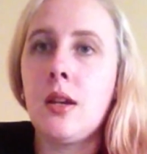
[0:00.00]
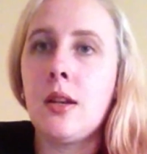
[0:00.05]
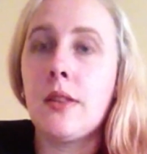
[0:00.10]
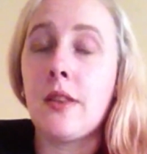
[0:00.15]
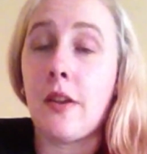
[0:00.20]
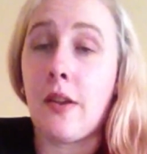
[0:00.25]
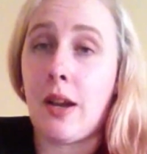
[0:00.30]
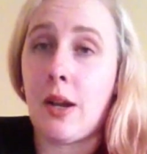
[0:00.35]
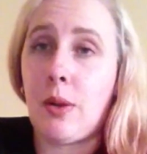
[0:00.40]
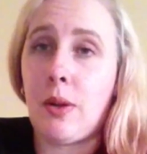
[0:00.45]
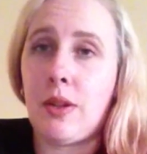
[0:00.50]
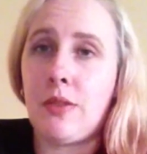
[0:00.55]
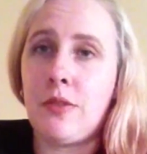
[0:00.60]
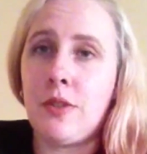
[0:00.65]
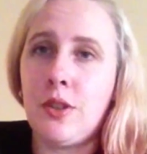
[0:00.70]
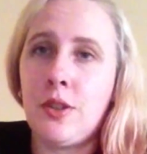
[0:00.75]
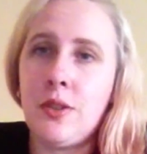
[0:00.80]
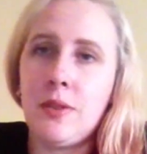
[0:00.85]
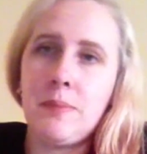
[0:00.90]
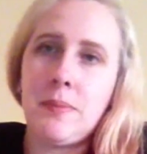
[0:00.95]
There are quite a
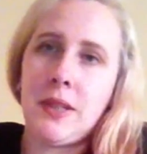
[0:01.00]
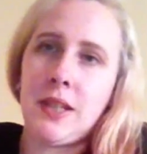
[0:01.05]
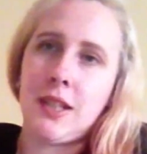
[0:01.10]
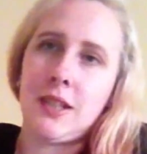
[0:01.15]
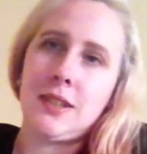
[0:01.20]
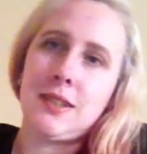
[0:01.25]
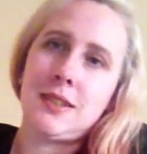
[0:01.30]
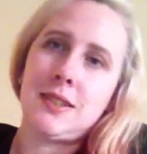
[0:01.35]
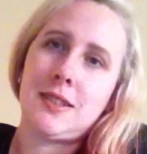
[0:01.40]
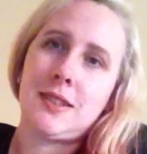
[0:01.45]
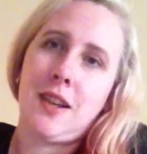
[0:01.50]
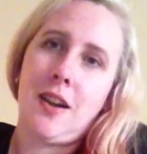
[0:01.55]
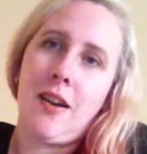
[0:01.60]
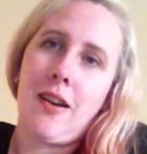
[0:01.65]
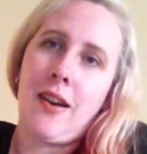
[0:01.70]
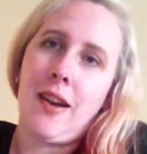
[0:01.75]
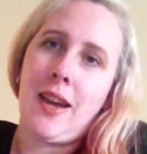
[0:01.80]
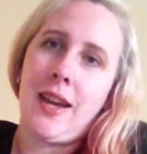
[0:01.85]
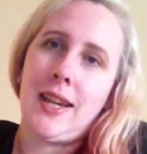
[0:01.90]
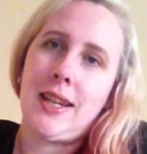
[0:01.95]
few, because
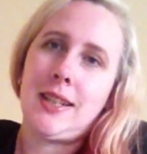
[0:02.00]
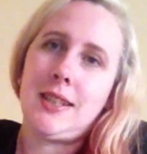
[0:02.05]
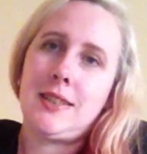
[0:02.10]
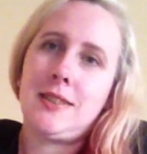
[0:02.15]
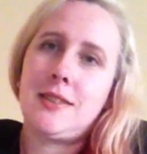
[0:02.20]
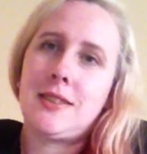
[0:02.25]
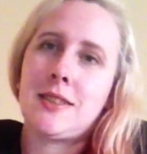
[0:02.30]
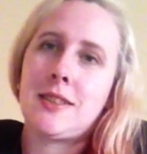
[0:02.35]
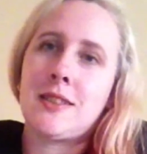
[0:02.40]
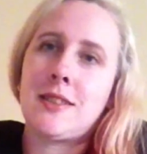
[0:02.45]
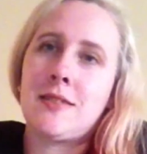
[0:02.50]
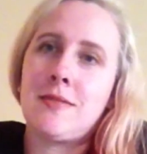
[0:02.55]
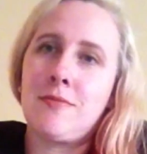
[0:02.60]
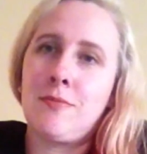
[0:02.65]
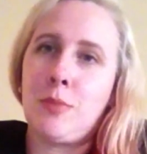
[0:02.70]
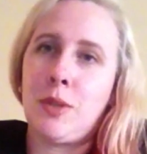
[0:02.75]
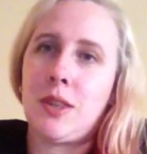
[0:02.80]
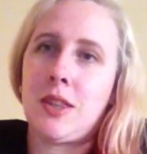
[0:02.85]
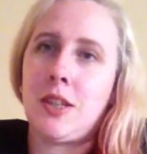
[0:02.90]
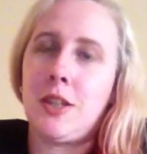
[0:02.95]

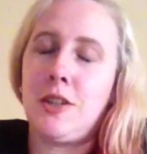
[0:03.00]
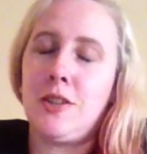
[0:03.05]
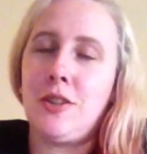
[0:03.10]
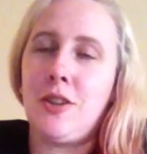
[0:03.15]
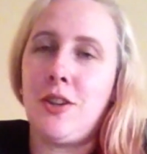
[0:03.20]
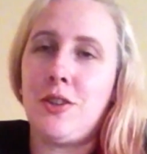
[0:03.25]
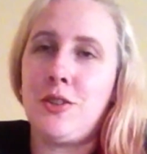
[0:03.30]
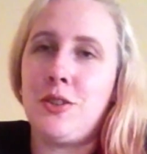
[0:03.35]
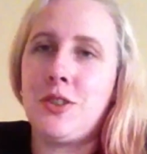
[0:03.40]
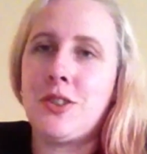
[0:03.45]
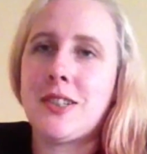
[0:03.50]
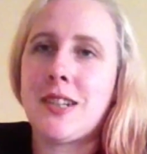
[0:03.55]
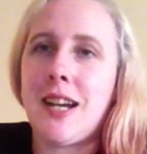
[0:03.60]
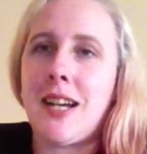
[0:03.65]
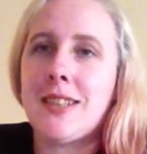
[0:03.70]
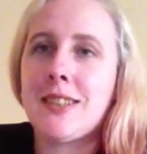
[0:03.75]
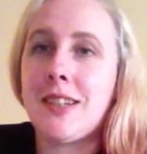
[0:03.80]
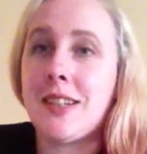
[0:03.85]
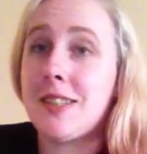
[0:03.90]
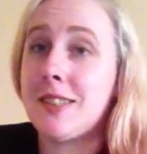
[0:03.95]
with the no new
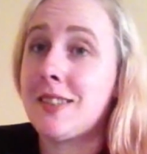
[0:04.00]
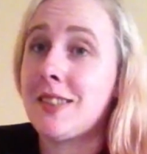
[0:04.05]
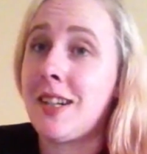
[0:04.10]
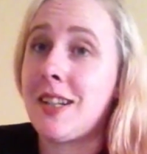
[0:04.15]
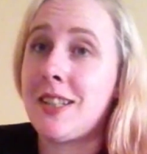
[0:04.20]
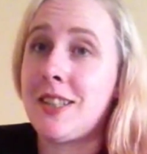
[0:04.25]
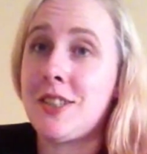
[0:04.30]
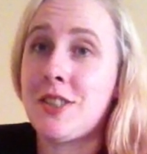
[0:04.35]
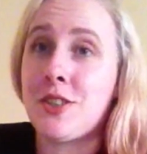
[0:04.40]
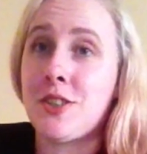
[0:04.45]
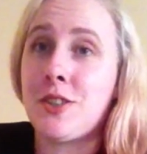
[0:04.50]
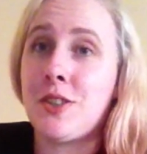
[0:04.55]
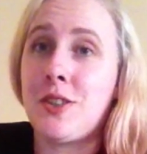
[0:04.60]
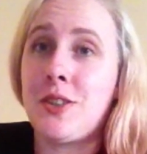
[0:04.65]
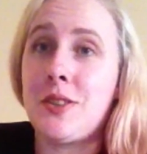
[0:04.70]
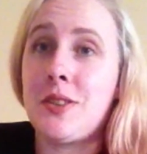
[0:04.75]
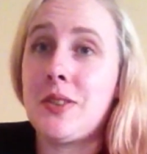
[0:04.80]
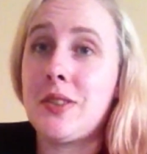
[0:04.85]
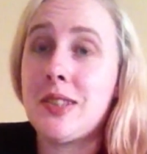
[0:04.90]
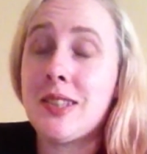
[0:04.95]
starts, I decided
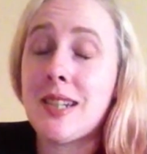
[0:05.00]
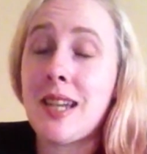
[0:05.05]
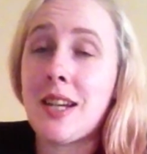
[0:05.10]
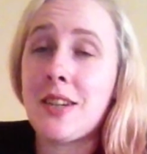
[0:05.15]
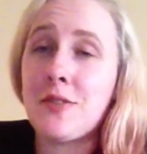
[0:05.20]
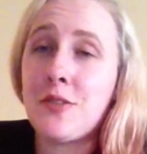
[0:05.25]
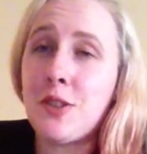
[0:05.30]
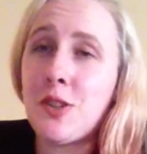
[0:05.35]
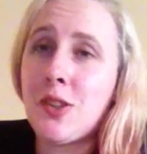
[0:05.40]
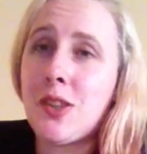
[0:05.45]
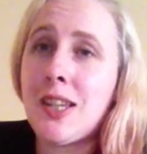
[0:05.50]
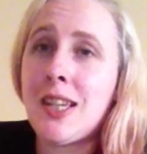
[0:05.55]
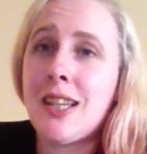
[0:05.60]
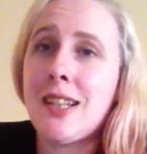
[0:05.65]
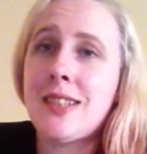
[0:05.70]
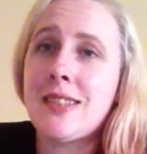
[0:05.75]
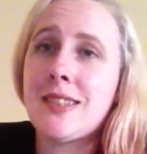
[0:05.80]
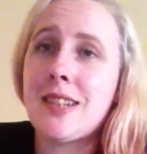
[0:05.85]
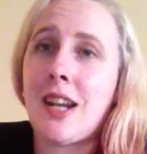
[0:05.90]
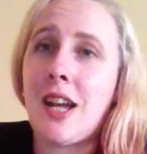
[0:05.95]
to start a few
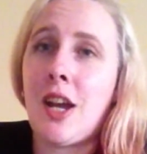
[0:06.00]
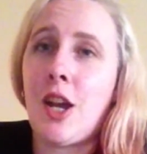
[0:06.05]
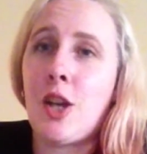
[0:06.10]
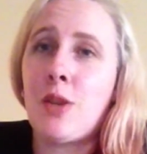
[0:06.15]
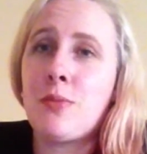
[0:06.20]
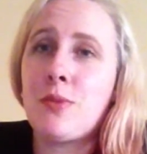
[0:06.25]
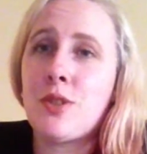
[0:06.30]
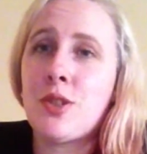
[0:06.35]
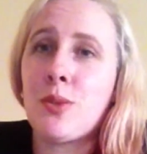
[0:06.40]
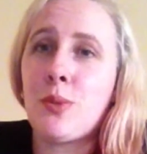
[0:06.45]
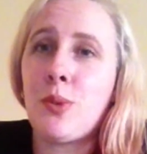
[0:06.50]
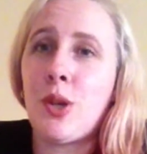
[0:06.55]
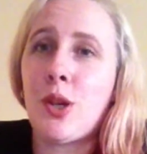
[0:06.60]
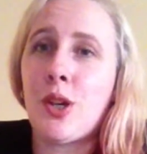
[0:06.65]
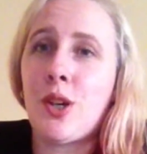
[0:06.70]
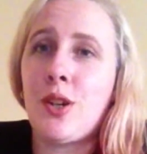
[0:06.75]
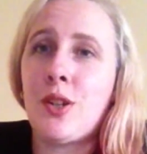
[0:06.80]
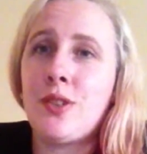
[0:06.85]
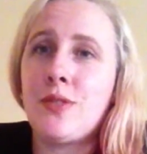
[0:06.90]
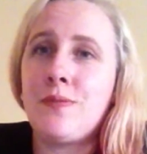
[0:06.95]
things that I hope to work
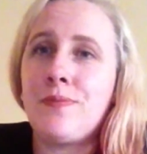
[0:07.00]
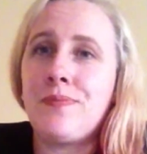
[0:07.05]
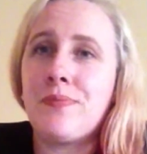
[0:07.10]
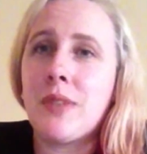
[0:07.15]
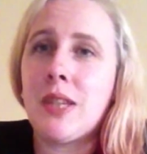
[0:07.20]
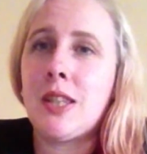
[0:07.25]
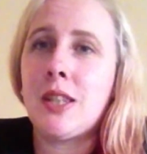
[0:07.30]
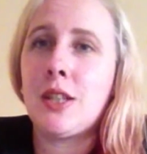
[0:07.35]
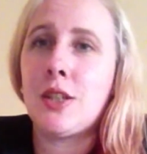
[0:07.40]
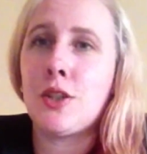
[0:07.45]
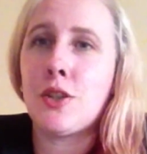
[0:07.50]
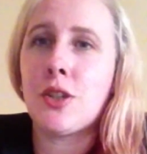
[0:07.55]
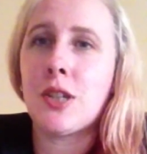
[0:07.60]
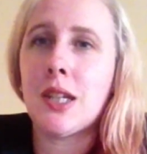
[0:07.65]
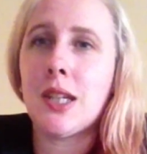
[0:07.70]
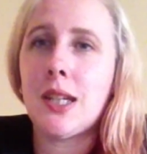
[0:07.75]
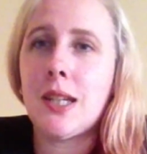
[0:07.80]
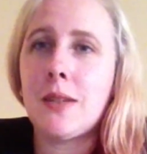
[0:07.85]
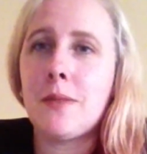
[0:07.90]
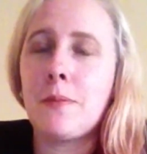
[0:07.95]
on in the new
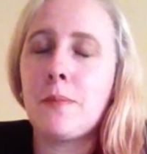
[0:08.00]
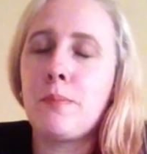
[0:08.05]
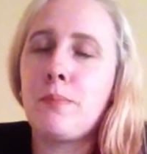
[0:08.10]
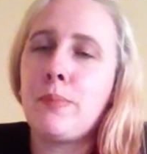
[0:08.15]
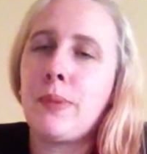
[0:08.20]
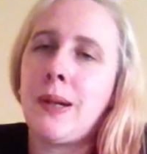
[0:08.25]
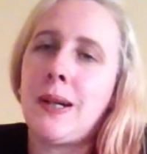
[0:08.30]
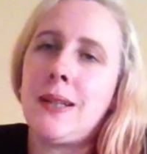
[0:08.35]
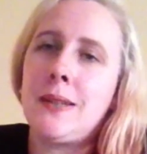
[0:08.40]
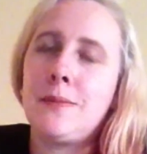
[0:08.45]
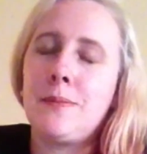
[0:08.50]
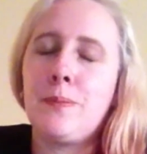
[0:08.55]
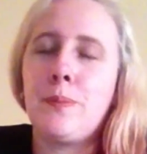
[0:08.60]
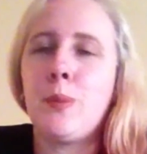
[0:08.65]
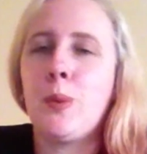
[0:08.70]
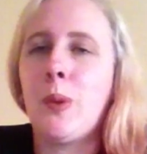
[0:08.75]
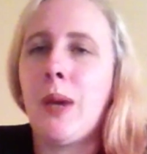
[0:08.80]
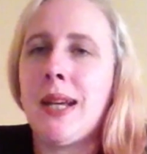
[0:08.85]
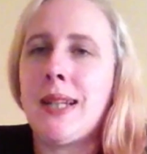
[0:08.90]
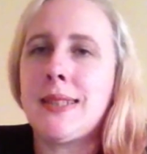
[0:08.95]
year, but
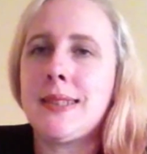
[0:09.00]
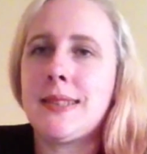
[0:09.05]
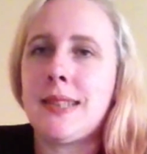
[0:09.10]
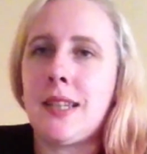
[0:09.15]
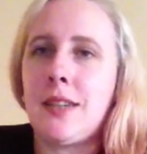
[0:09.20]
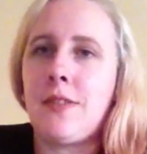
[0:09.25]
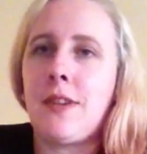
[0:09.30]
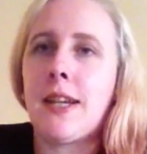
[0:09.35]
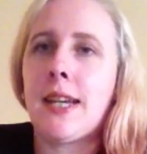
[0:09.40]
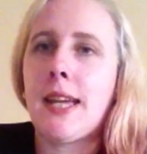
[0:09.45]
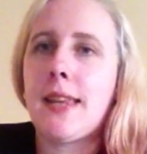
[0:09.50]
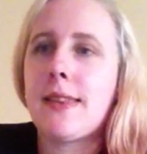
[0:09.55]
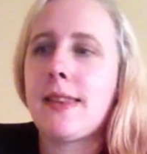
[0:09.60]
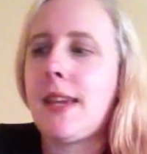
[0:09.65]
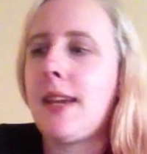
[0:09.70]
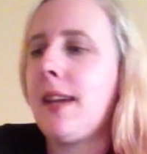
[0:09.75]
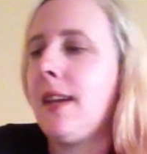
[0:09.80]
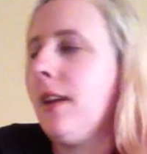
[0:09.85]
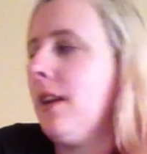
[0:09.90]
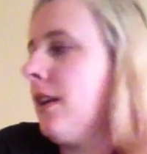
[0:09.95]
we'll wait and see if I get
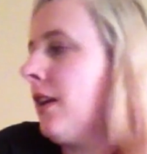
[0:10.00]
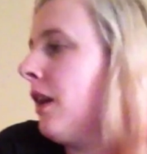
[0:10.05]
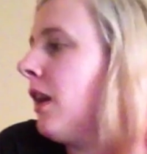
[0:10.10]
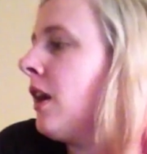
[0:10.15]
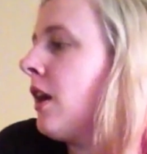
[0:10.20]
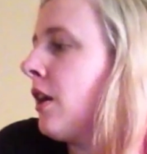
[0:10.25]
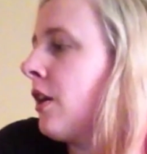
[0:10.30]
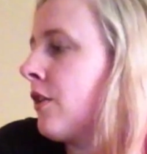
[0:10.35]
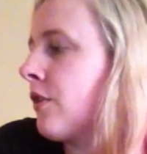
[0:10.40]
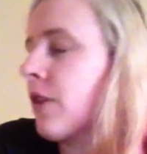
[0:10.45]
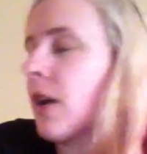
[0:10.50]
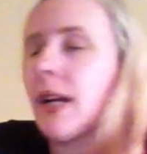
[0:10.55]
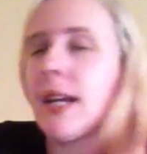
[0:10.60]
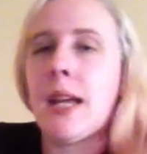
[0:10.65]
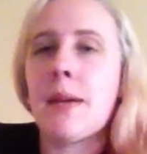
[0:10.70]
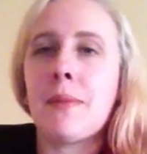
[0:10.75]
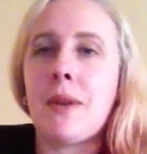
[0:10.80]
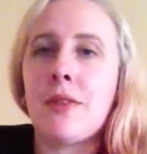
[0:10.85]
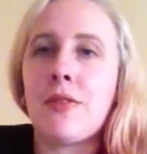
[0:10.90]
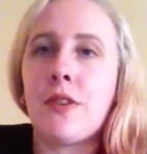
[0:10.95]
there. Right
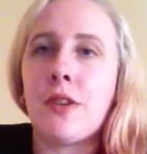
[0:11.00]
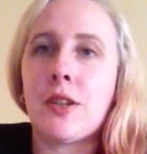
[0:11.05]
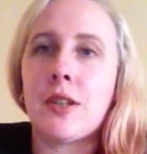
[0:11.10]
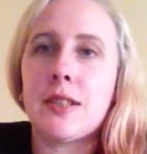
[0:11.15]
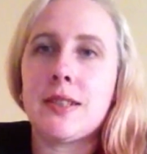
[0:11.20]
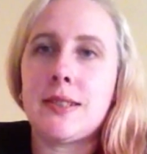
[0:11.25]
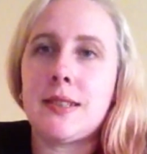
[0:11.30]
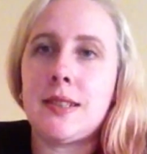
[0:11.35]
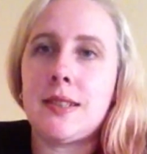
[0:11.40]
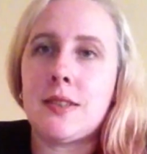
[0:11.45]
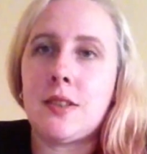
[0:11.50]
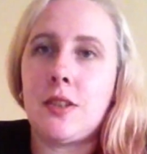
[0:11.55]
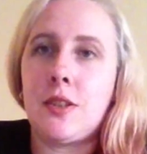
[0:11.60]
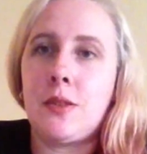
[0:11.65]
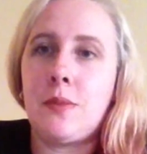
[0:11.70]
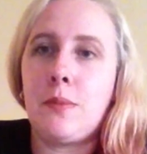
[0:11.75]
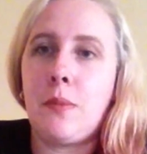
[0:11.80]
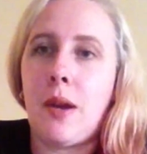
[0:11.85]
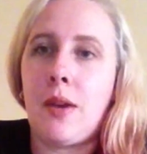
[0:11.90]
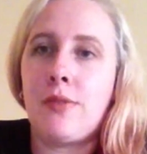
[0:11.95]
now my focus is
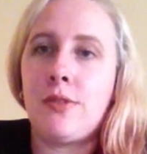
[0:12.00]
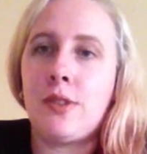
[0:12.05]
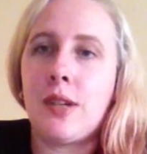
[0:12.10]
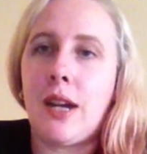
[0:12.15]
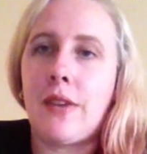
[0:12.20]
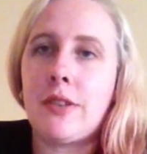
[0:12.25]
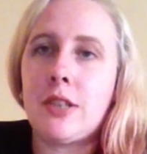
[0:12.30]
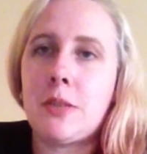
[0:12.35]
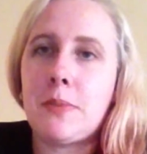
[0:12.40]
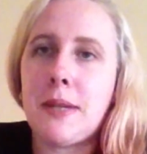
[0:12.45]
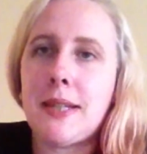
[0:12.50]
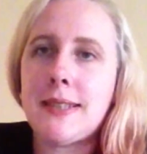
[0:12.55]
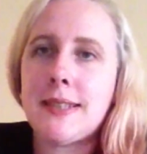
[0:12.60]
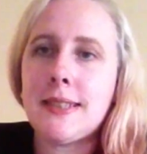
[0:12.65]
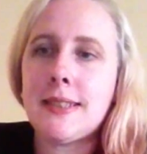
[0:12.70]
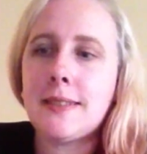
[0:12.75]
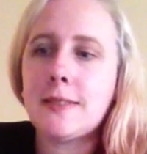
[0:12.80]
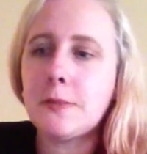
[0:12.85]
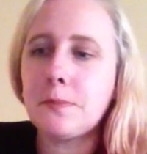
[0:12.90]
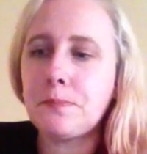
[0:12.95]
on my full coverage
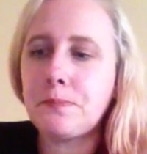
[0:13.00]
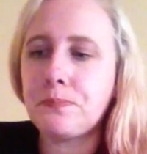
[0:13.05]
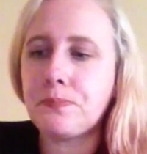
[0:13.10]
pieces,